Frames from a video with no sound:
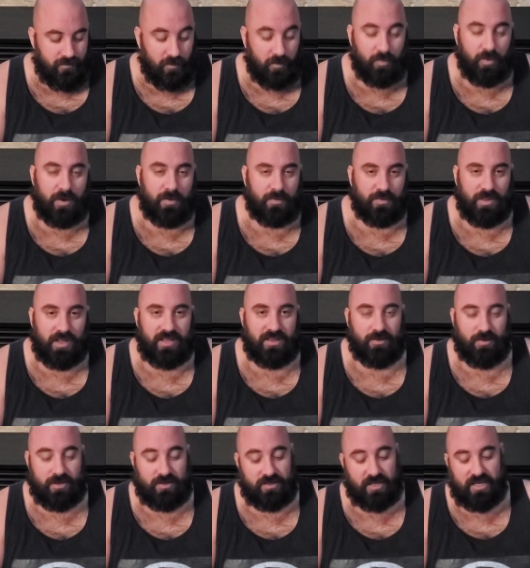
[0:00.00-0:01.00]
they're pretty plain
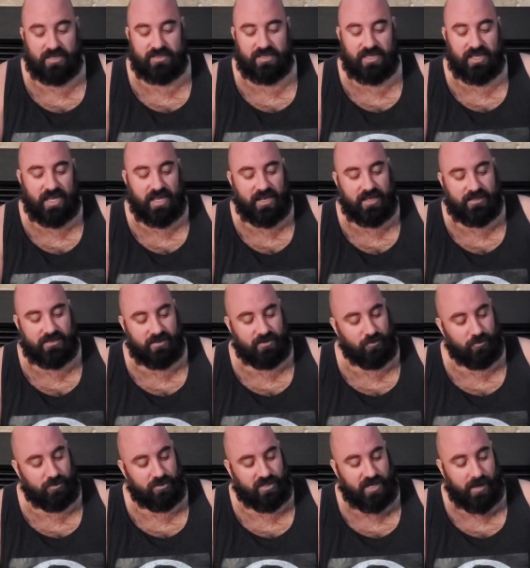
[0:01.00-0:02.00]
though as, as they get into
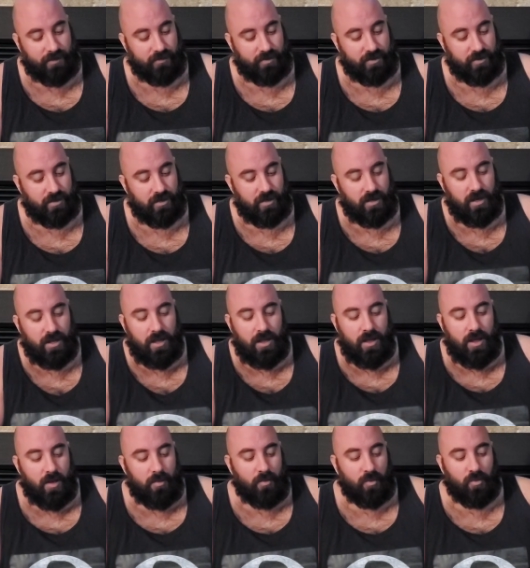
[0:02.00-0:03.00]
the whole chapter
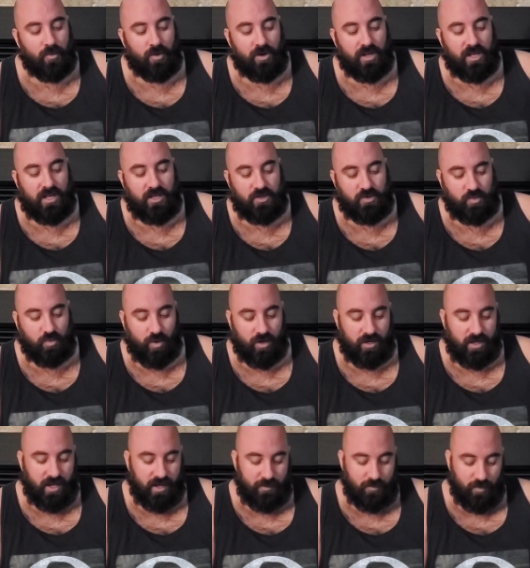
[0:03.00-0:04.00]
what, what each
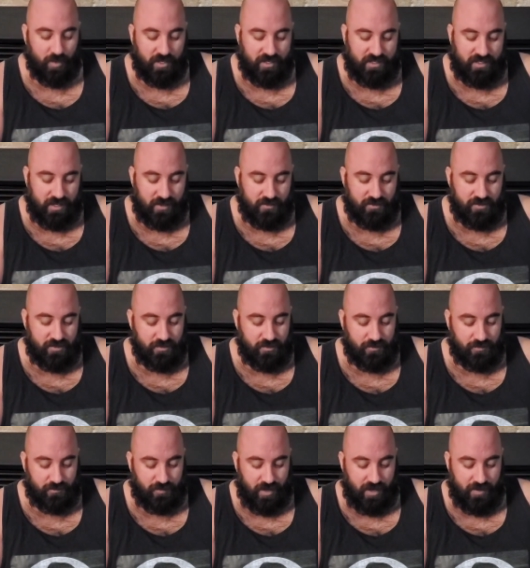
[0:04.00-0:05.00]
one kind of breaks down
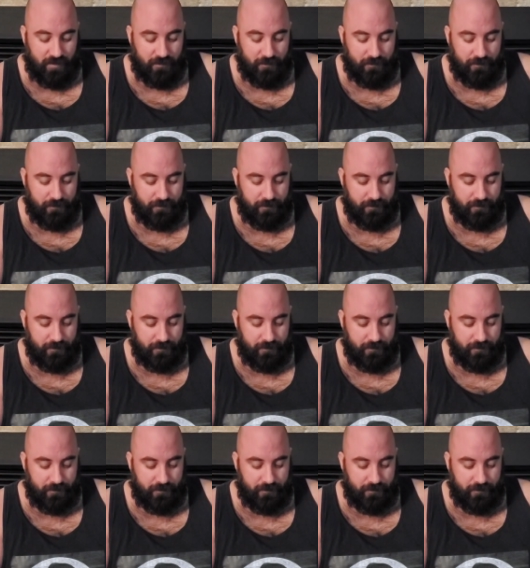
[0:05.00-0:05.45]
to right